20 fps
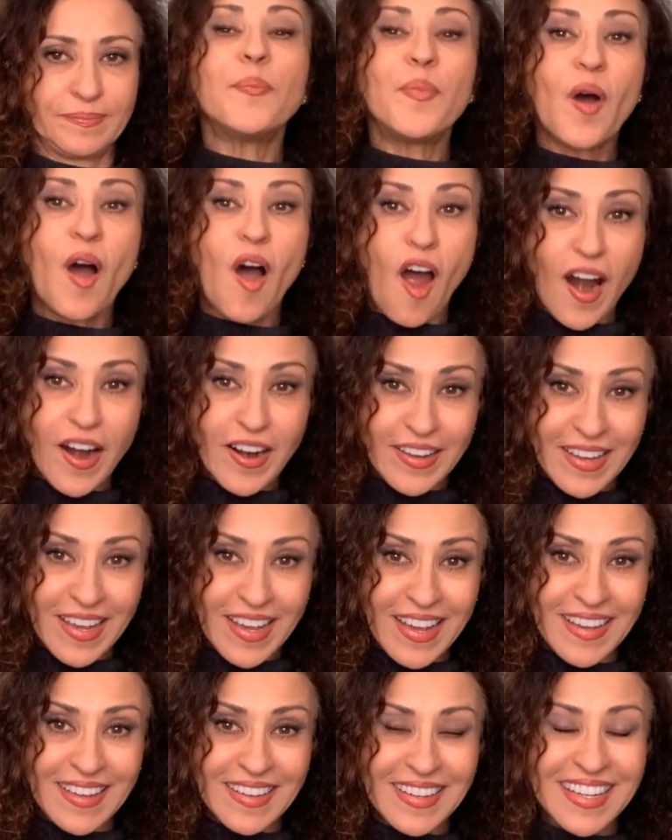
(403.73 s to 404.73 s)

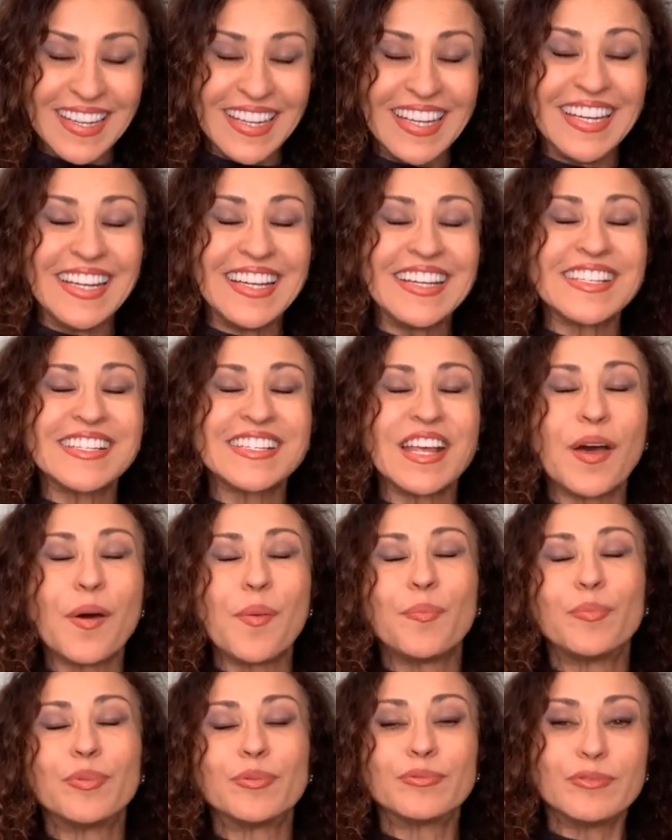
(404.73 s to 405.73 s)
Parking is
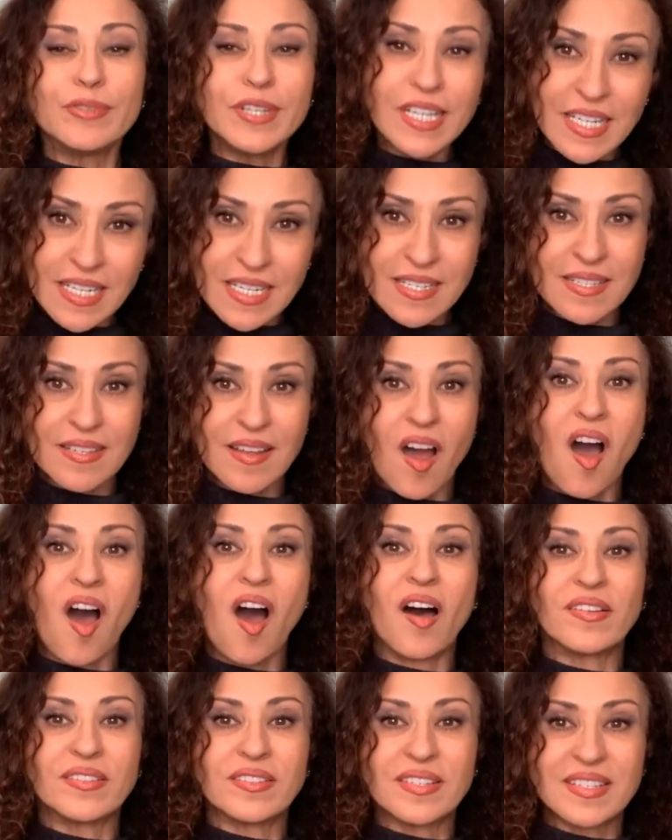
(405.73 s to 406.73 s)
a breeze
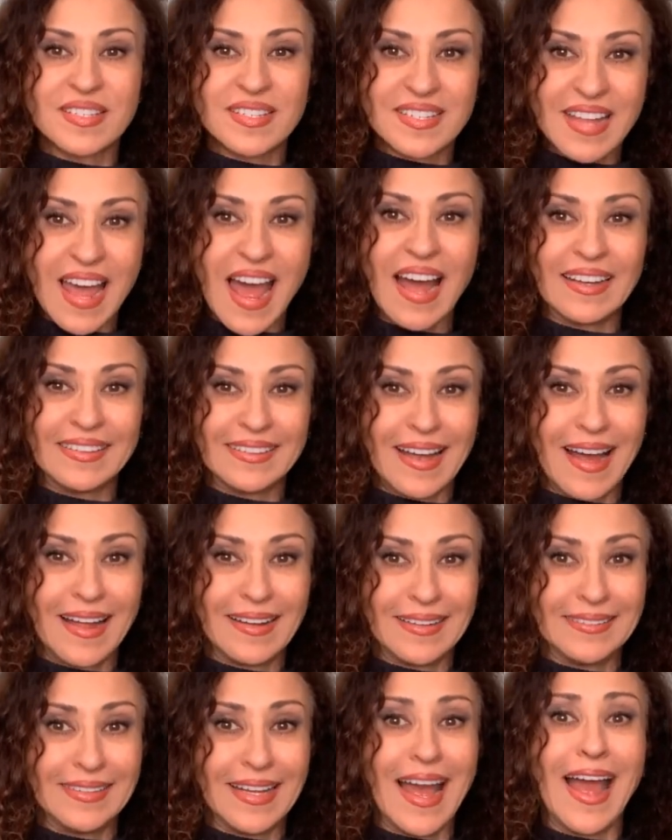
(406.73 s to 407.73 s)
on Staten Island,